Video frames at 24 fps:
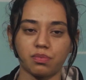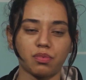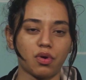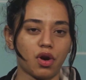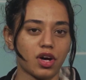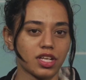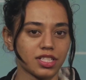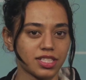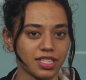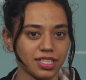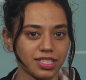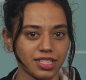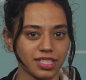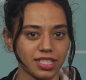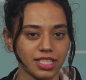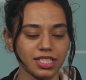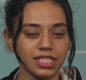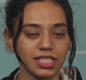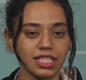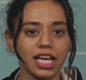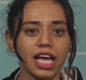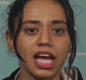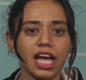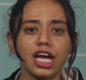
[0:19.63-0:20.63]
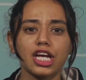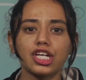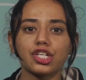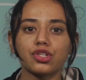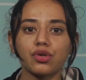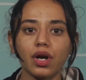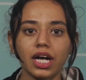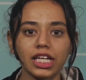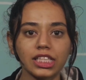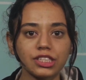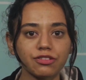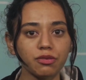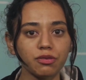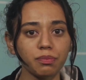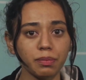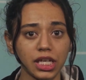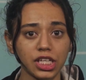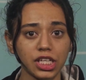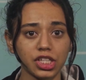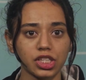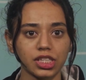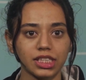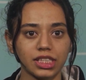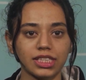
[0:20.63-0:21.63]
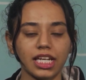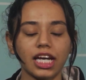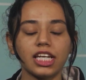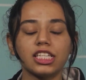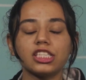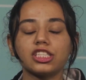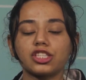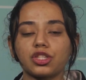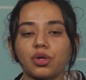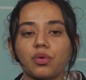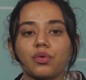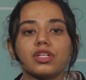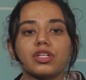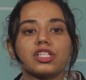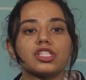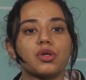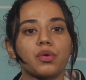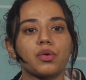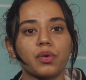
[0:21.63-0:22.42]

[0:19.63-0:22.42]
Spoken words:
processes, transformations, and storage